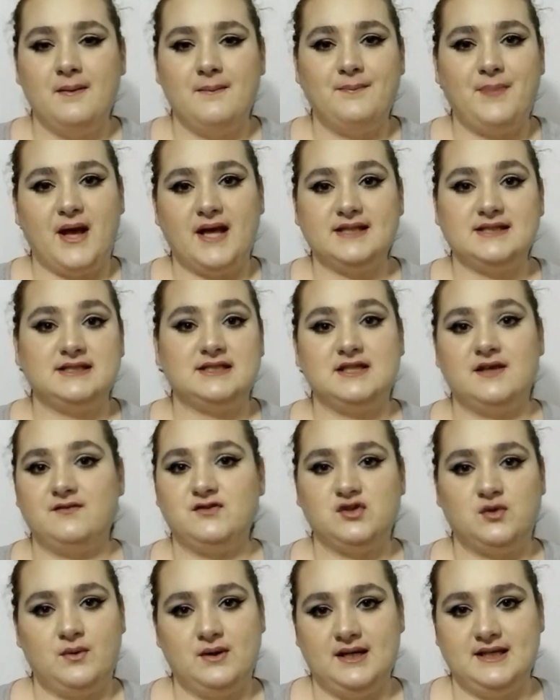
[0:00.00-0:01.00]
best of
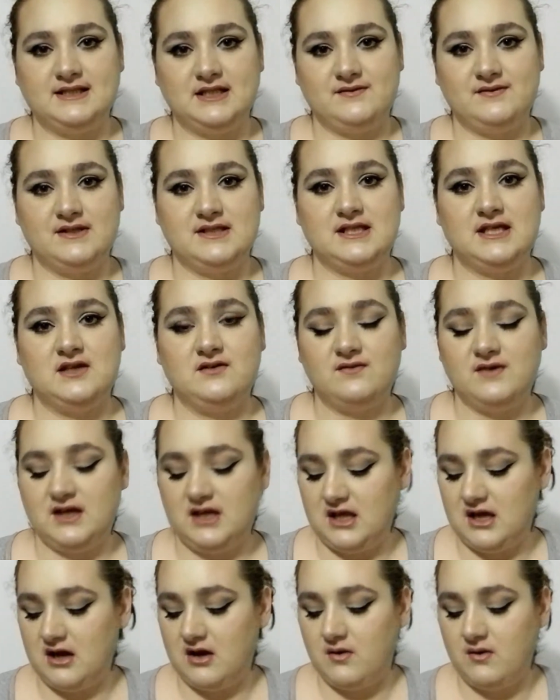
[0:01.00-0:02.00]
2017
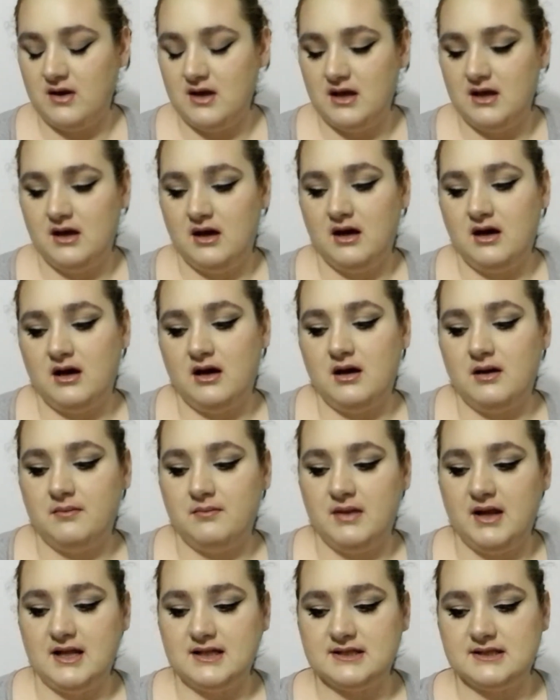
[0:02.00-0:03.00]
video.
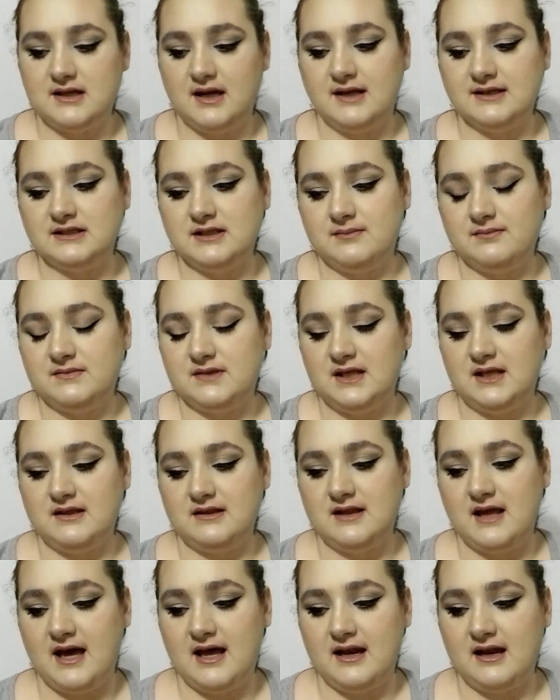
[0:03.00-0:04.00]
It's not something
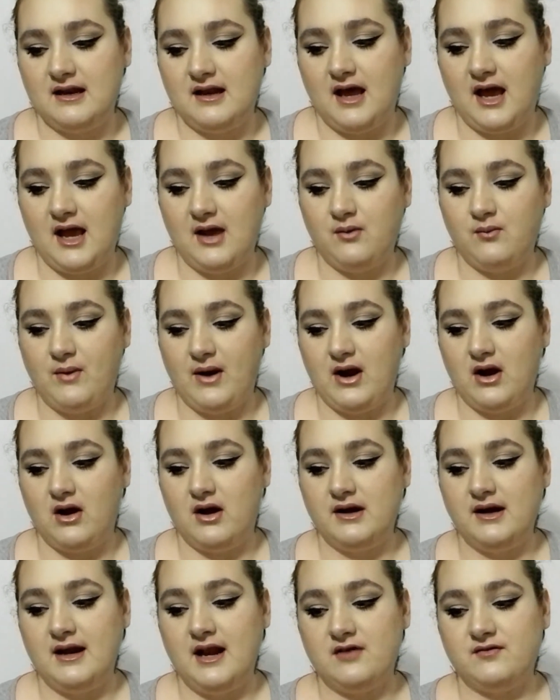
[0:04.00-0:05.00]
that I wear
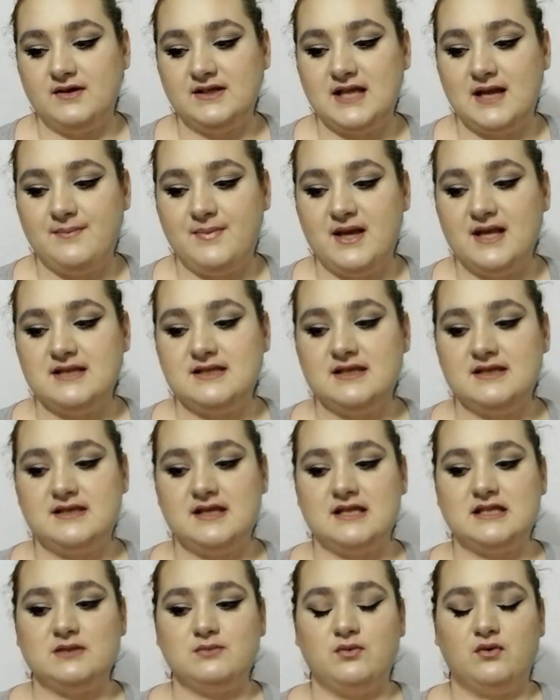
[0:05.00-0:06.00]
on an everyday basis.
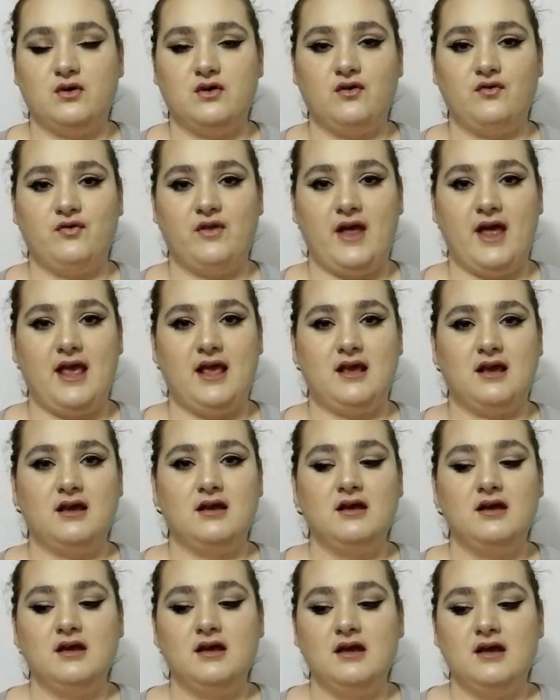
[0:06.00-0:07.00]
It's more of like,
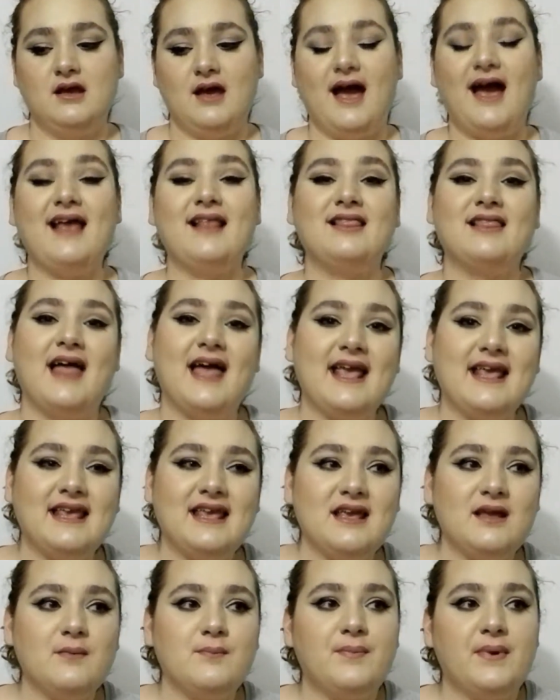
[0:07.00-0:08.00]
I like
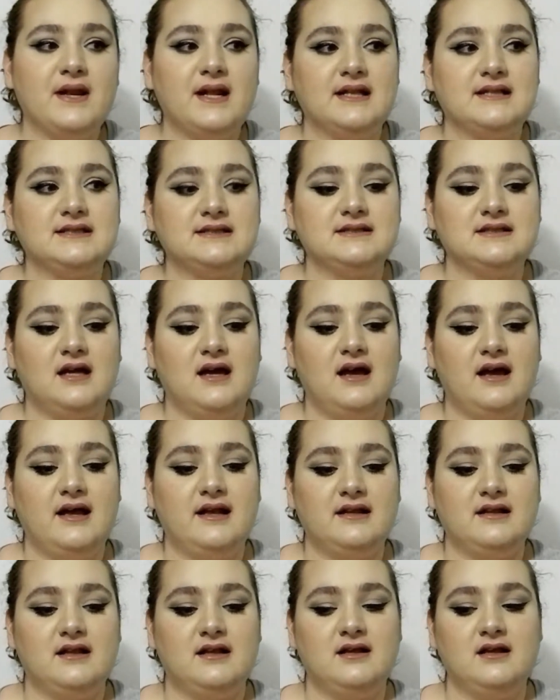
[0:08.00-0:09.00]
it, but it's
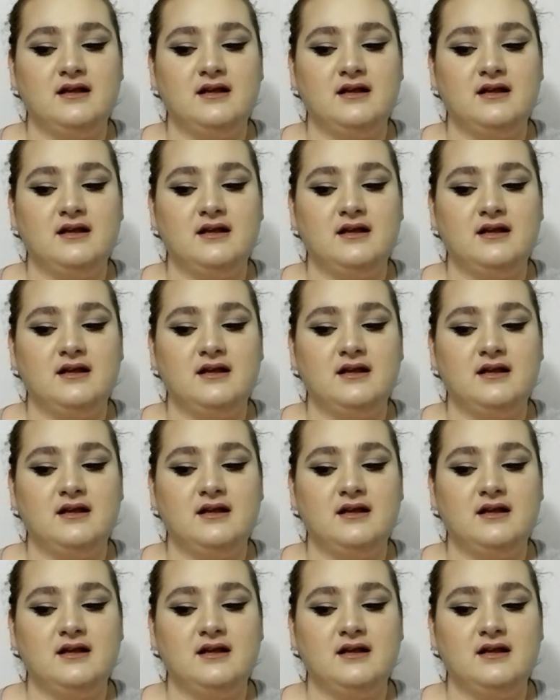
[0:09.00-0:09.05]
not